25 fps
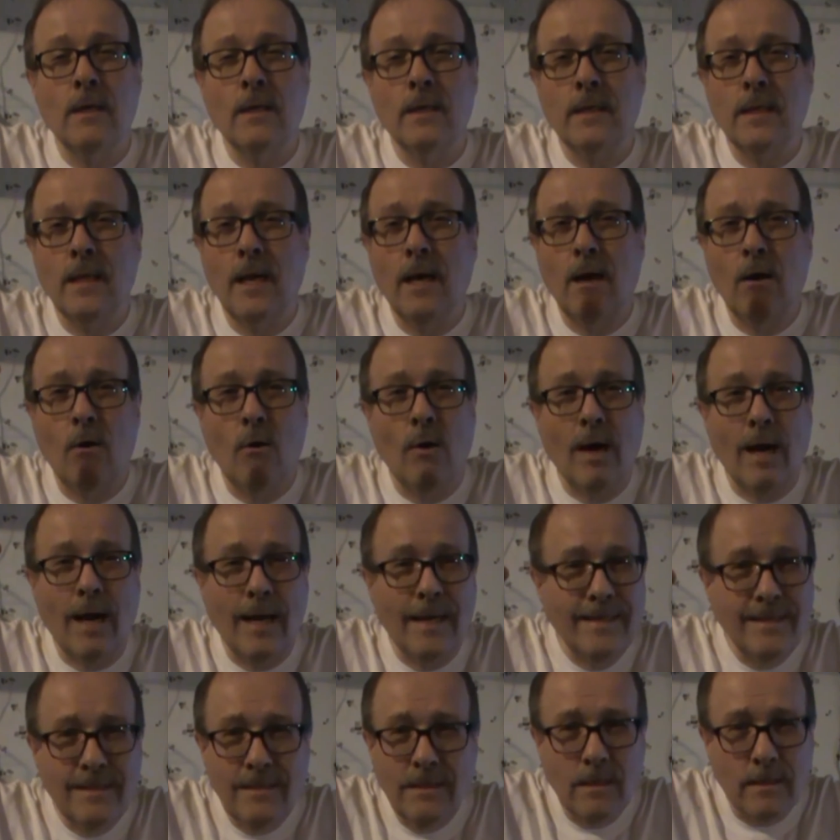Now, I
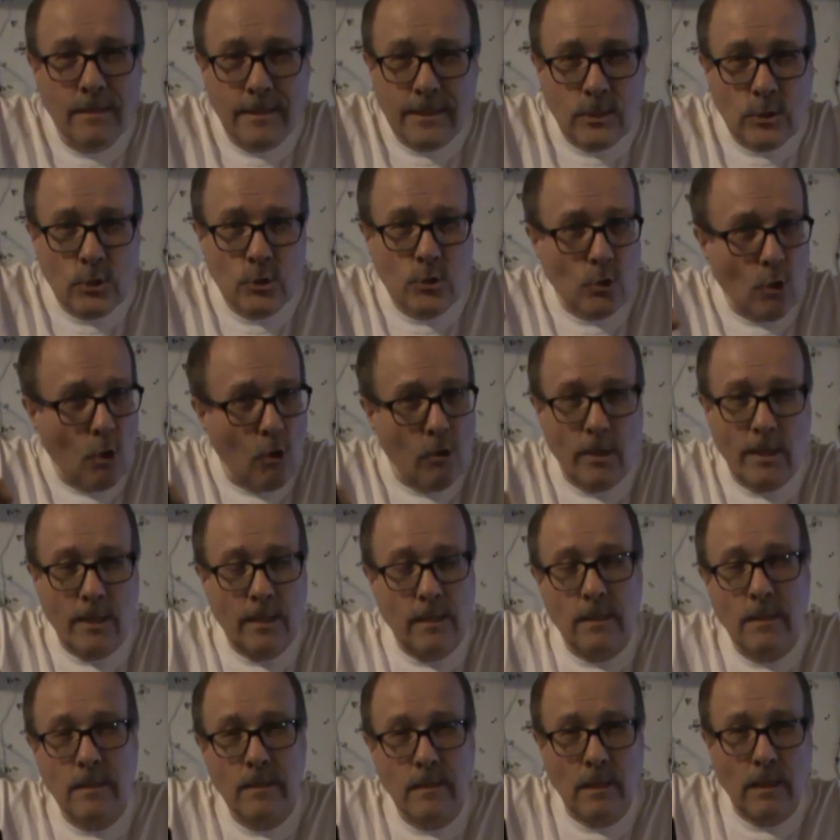didn't uninstall
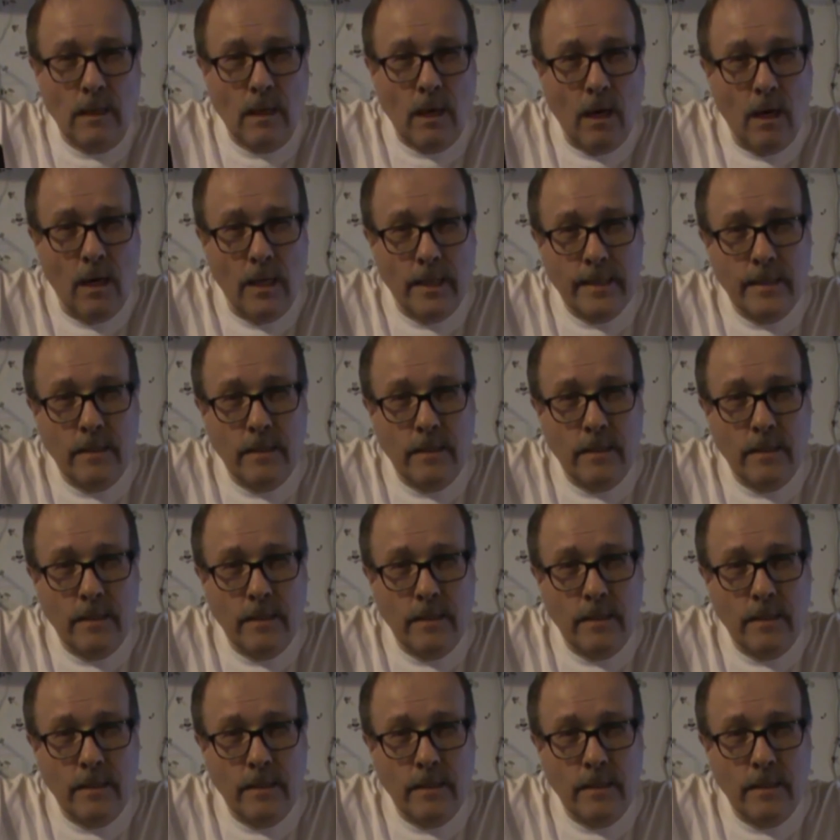anything on